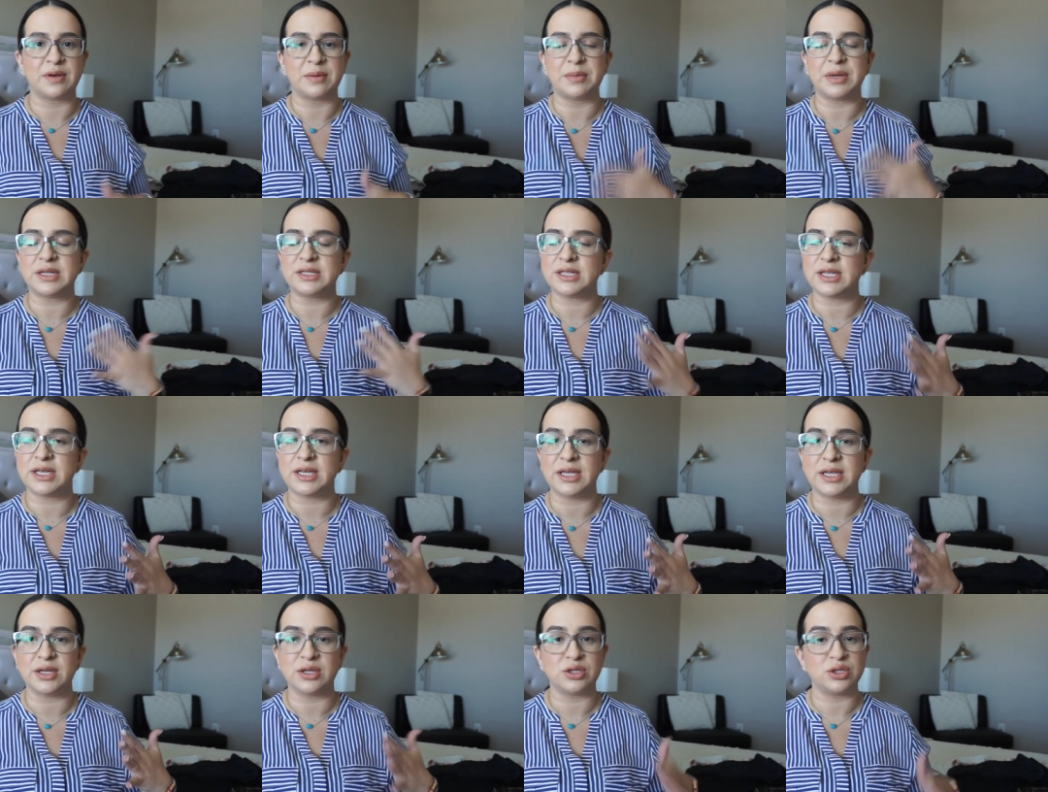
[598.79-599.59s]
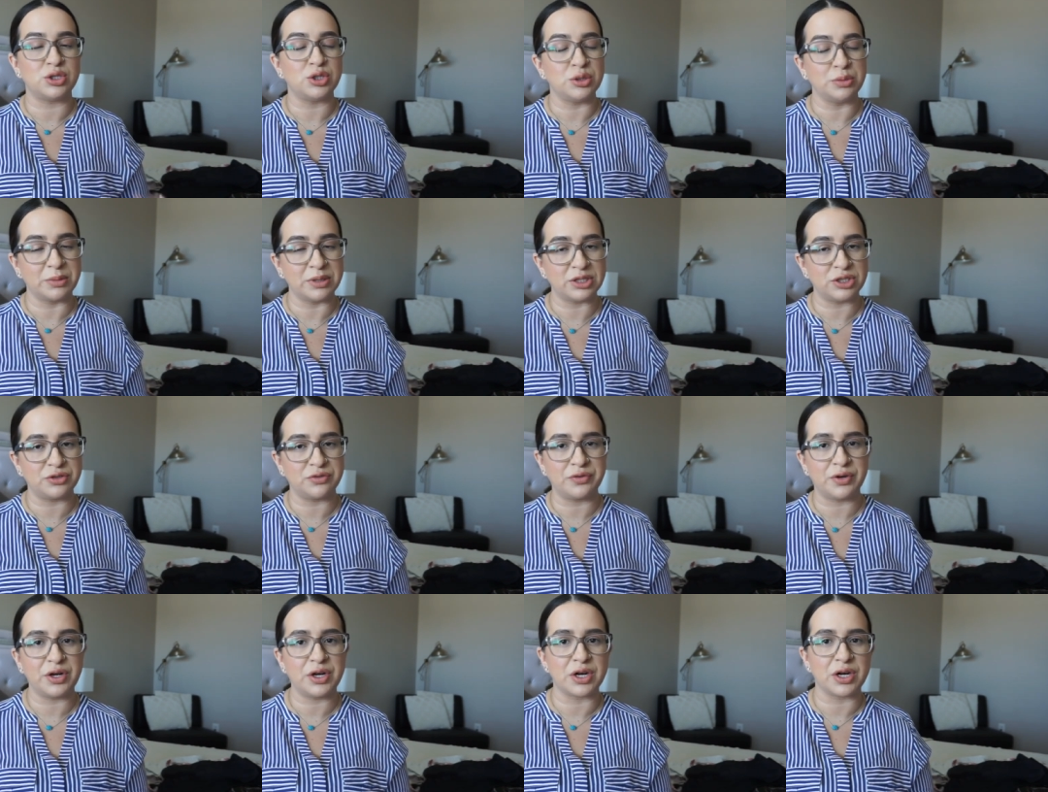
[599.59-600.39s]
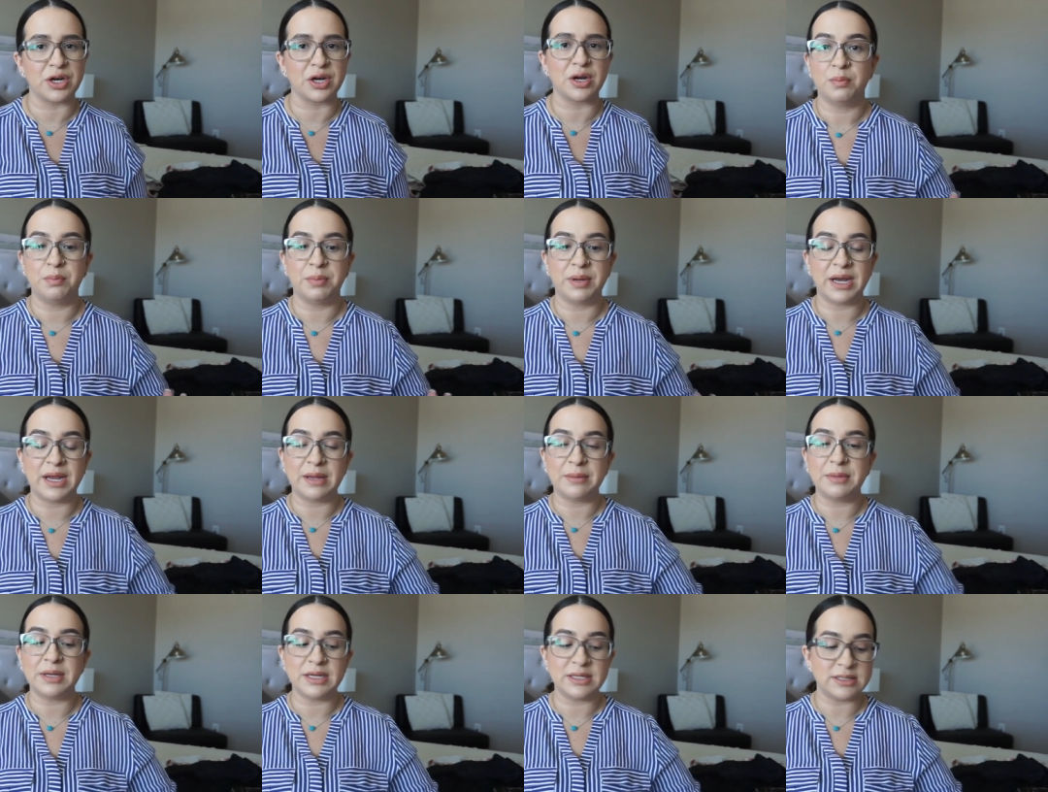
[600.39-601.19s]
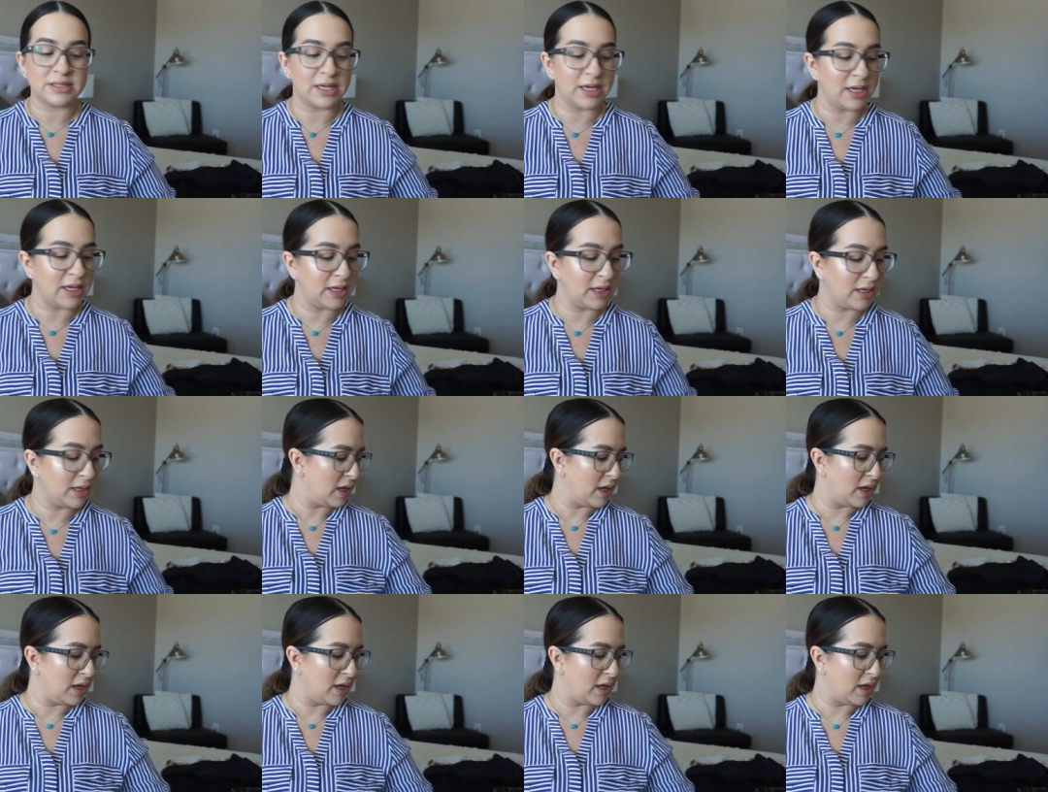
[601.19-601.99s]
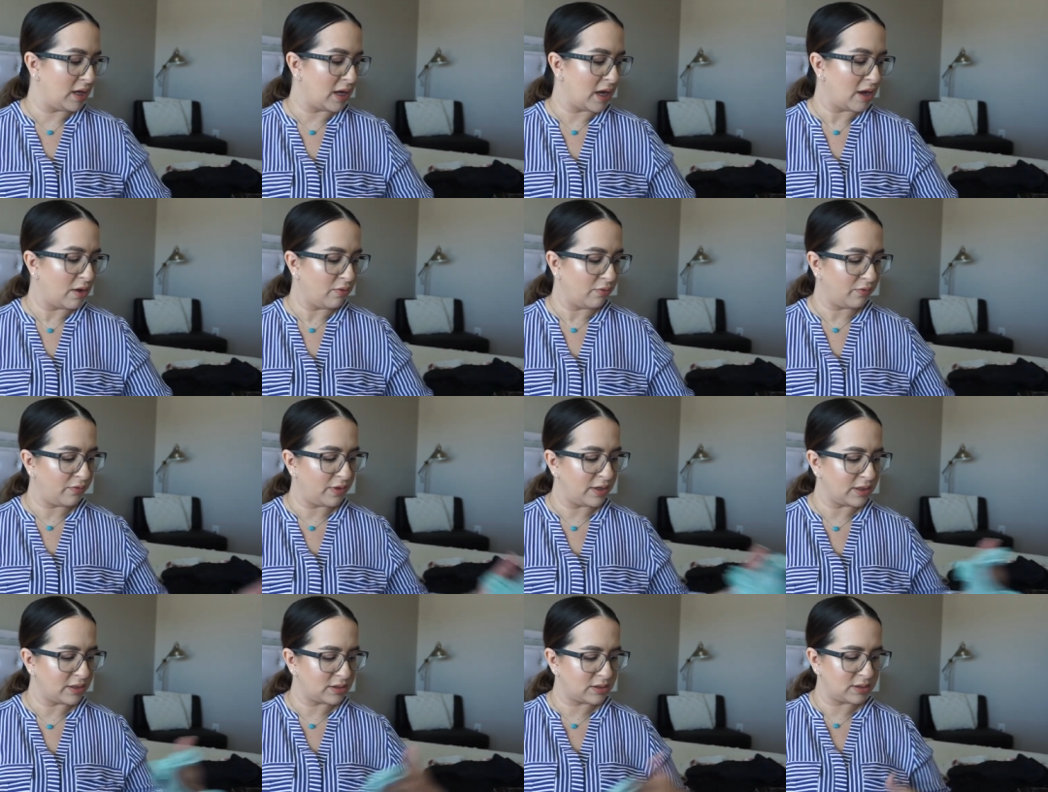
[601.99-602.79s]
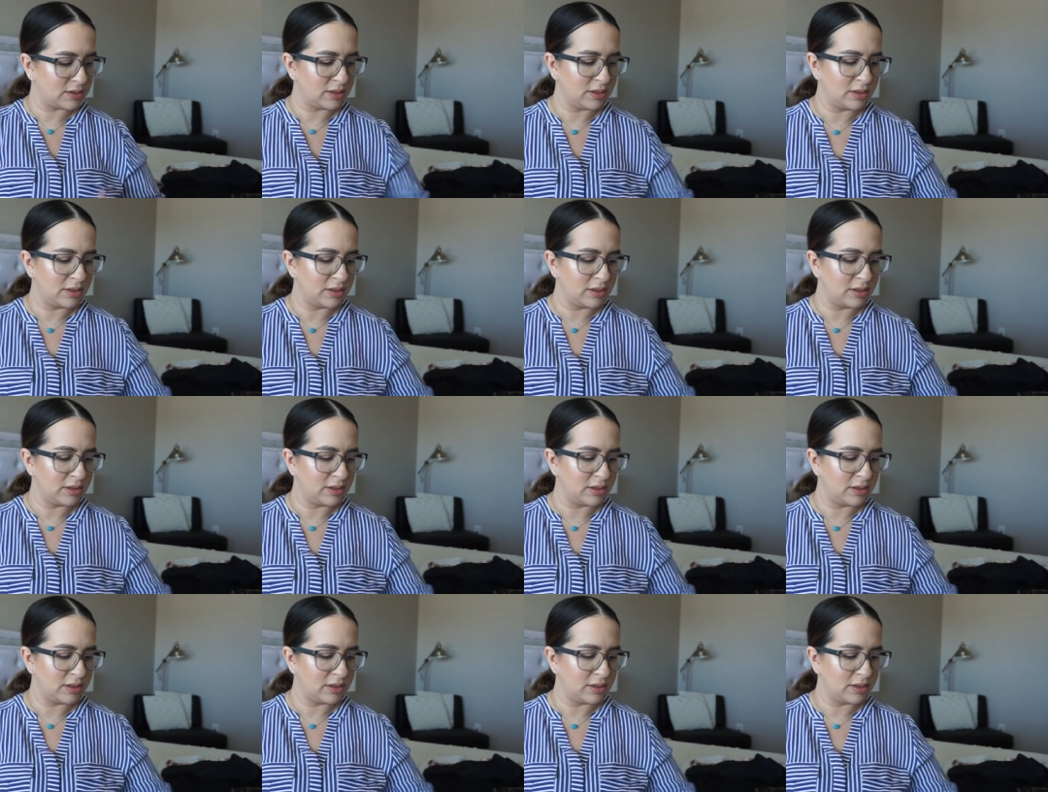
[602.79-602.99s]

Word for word: I'm not taking too much for her, but I am going to take a outfit